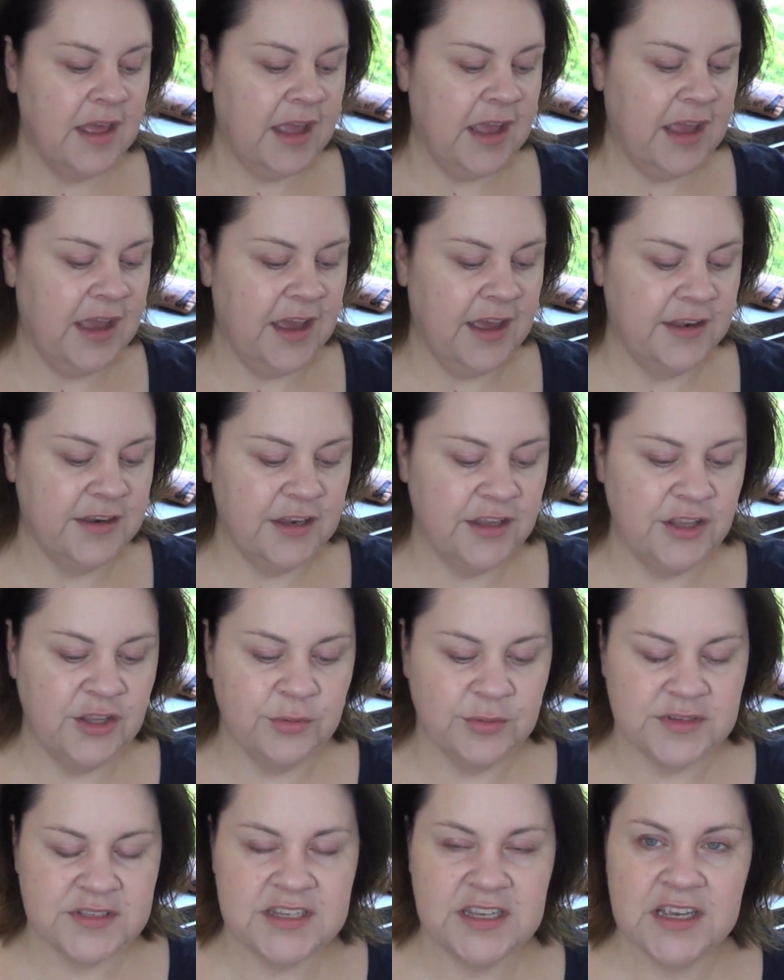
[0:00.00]
And you
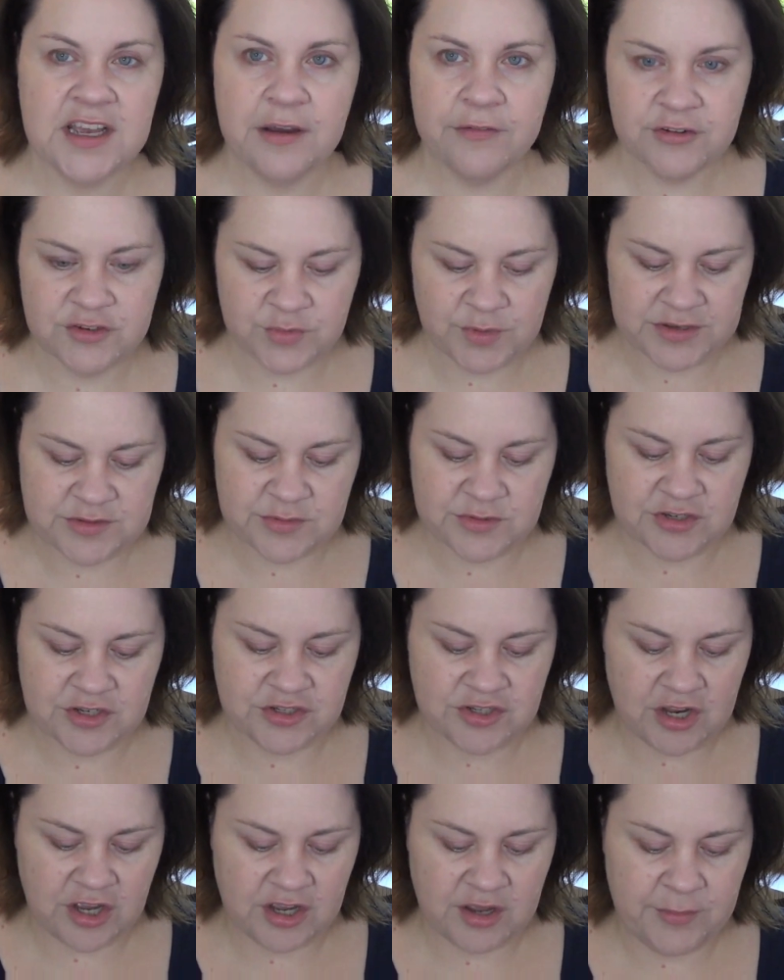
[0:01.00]
will see coverage wise, which I'll
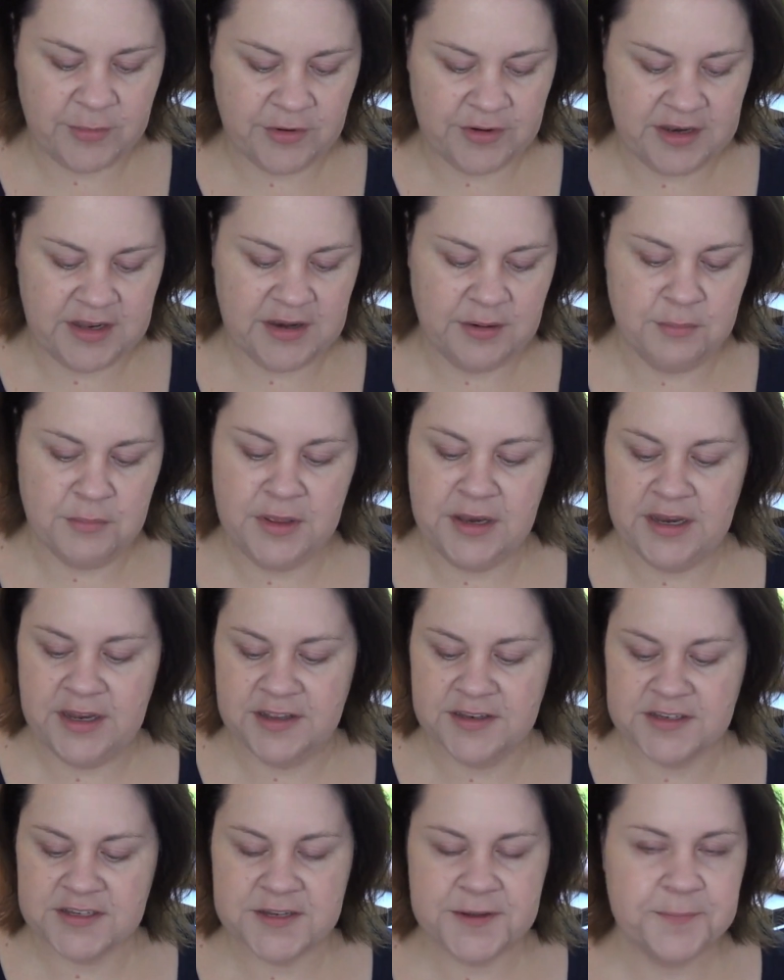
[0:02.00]
talk about in a
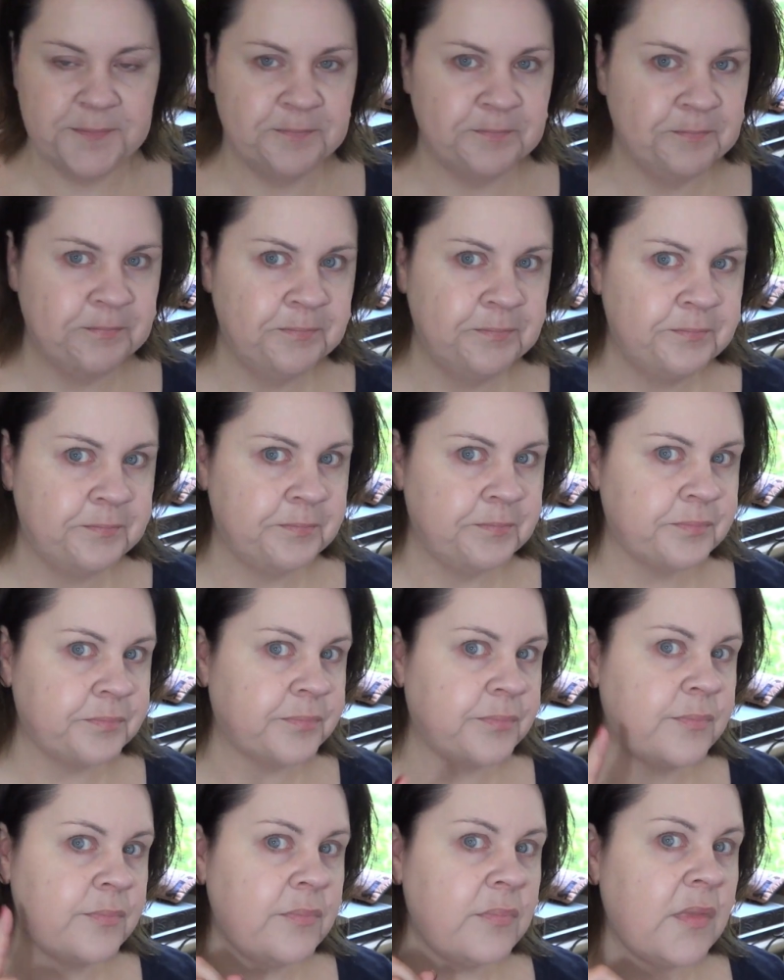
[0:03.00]
minute,
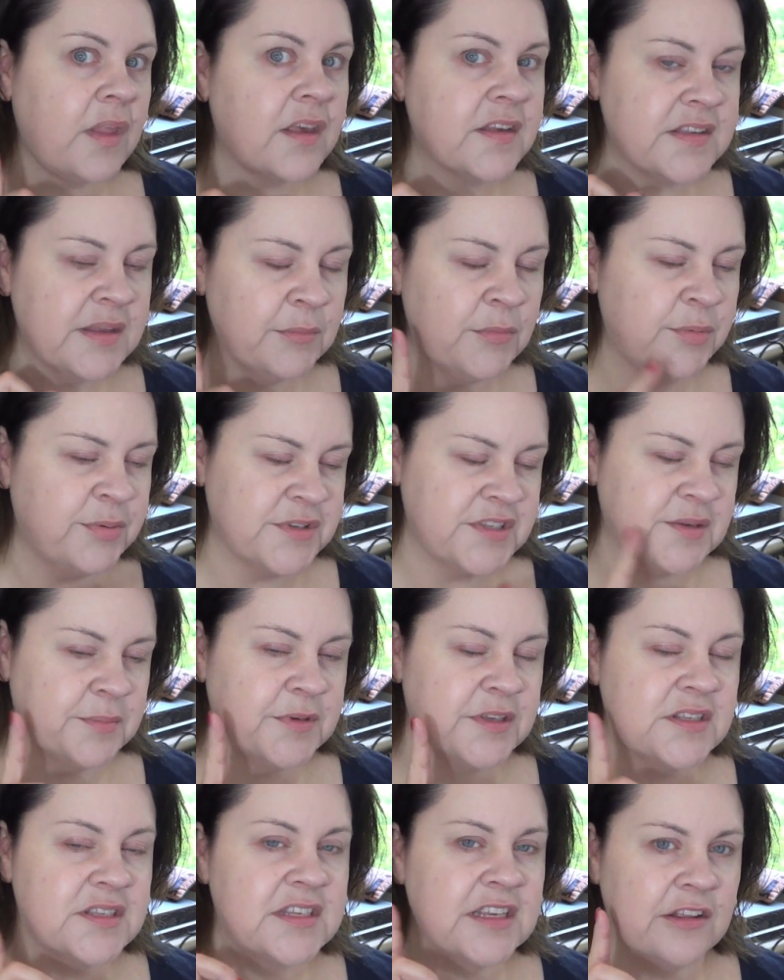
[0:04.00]
because I'm going to put some
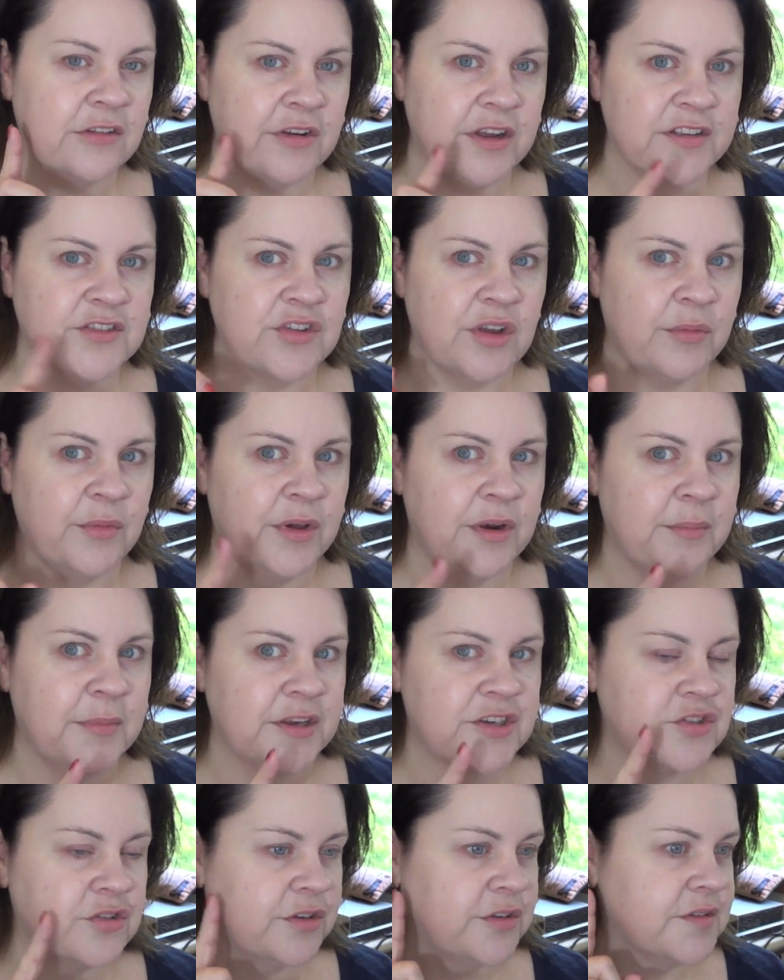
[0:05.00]
concealer on, so I want to
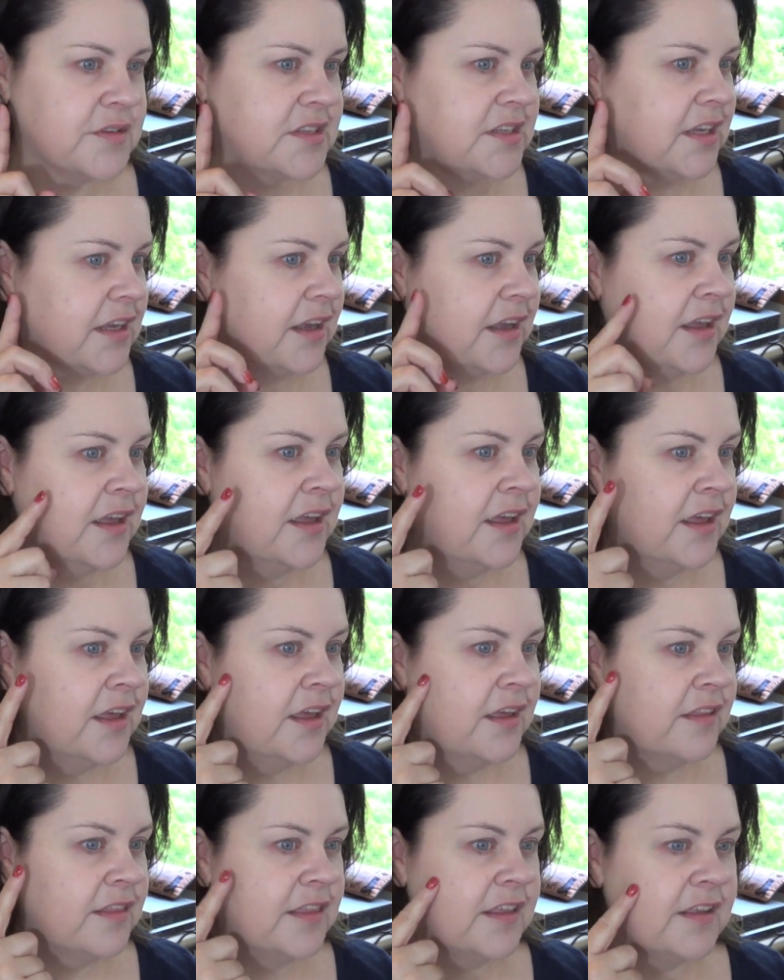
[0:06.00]
make sure you see
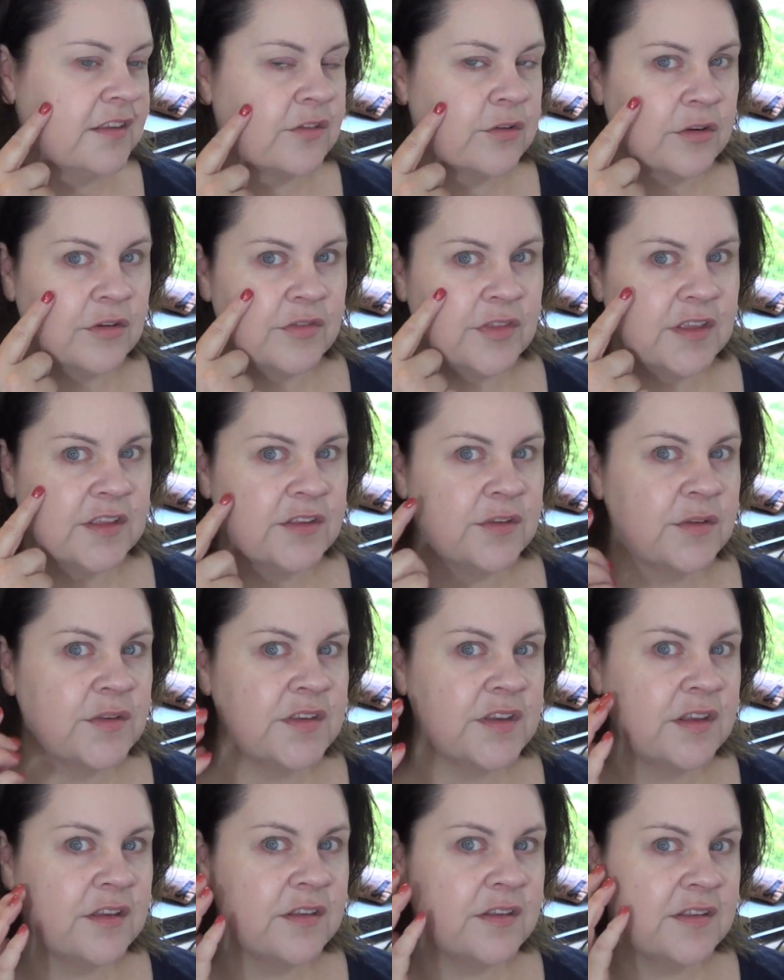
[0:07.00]
these sort of things. You
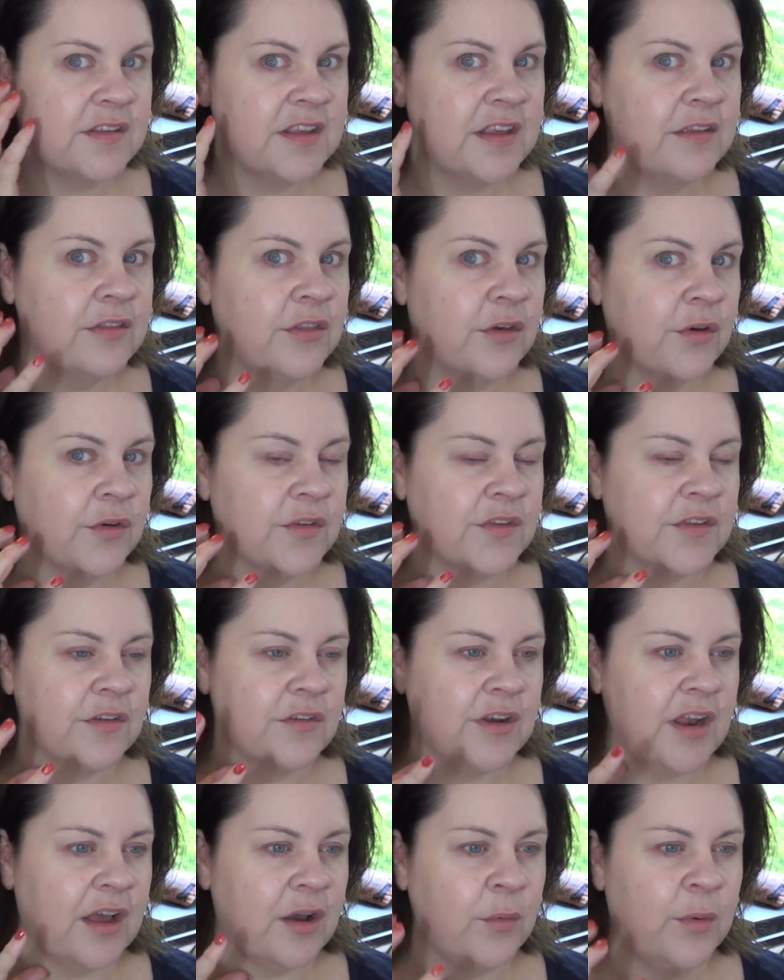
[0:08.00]
still see those. They're
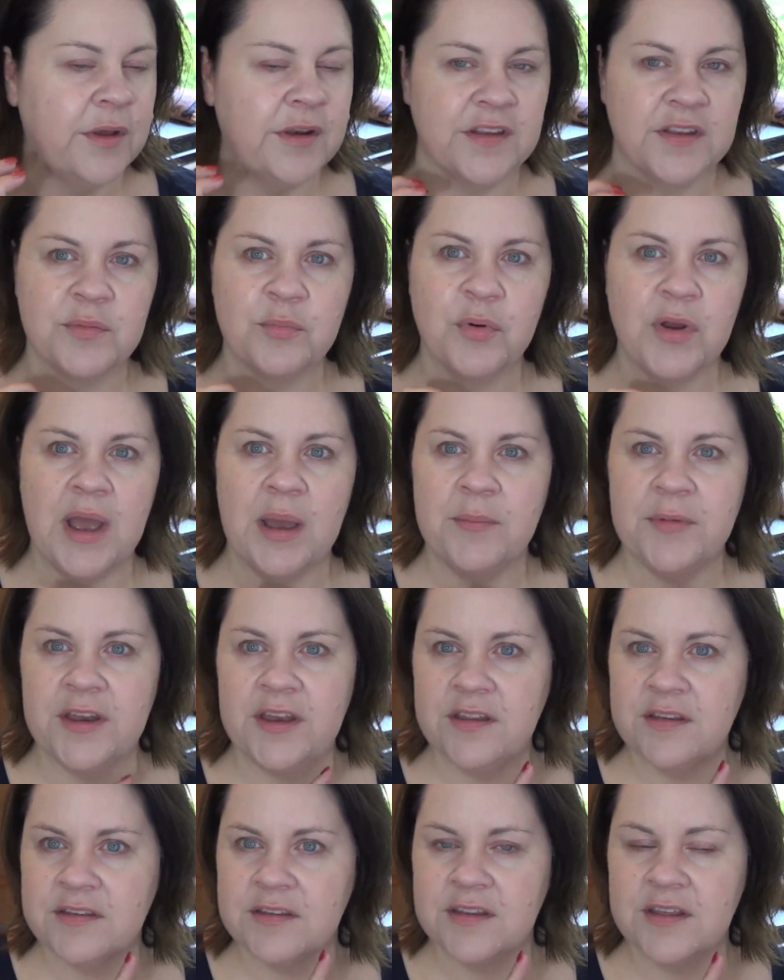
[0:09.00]
not quite as
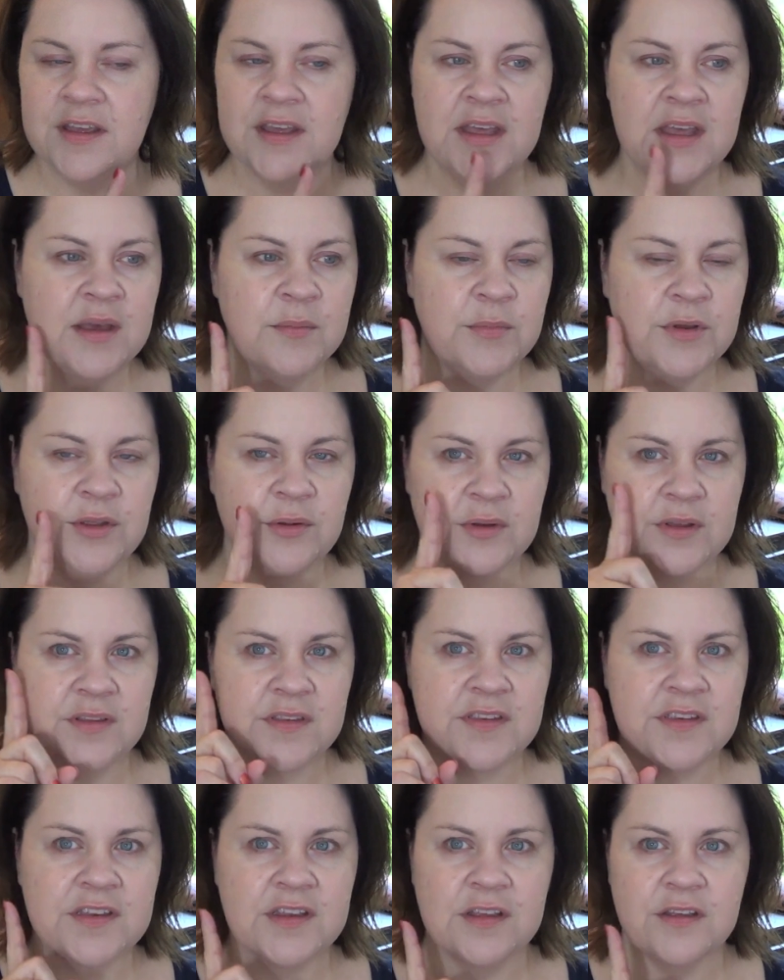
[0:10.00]
prominent, but you can
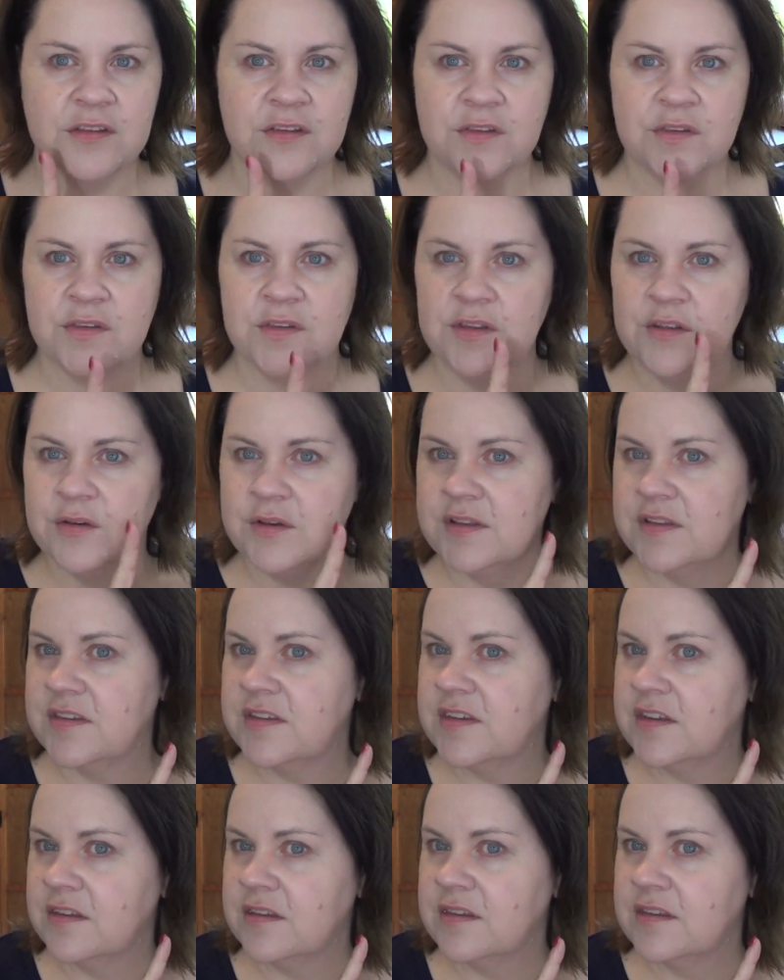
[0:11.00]
still you can
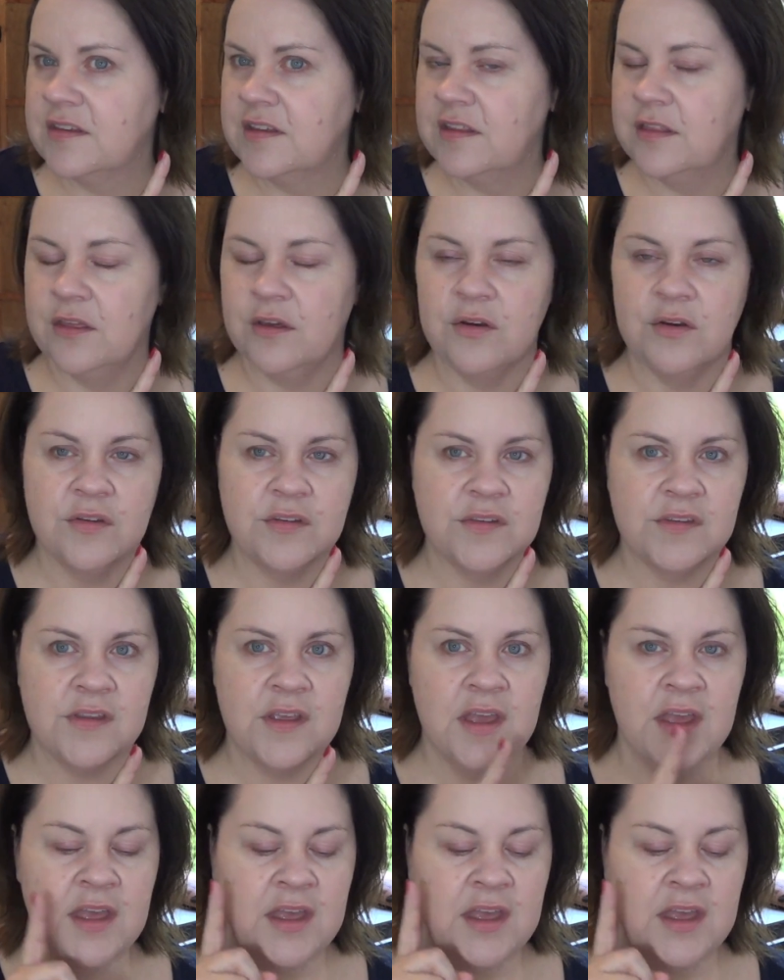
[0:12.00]
still see those.